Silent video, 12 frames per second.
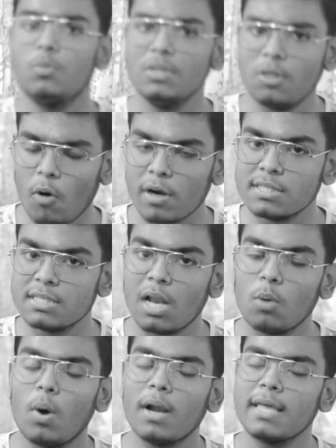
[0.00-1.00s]
with the
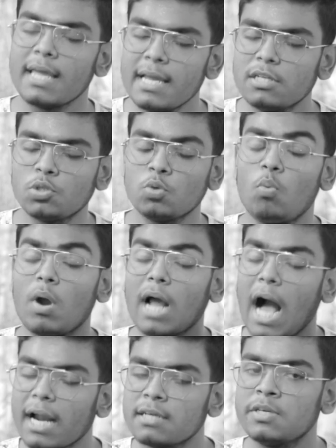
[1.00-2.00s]
original one, it should work
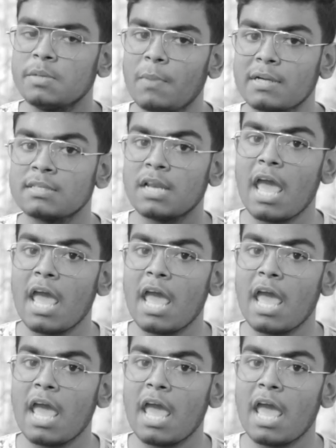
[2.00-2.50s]
100%